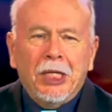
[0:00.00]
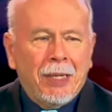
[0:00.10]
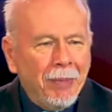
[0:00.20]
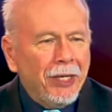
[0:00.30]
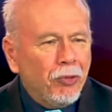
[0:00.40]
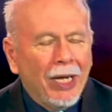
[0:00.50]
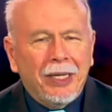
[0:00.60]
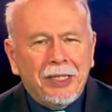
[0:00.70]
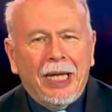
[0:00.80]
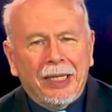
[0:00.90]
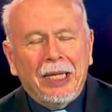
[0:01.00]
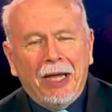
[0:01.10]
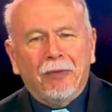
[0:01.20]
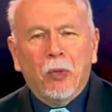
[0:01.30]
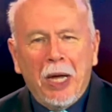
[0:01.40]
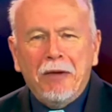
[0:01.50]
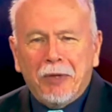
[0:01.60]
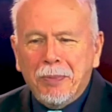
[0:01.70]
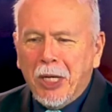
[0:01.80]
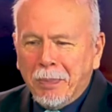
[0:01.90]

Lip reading: I'm not trying to take life away from you.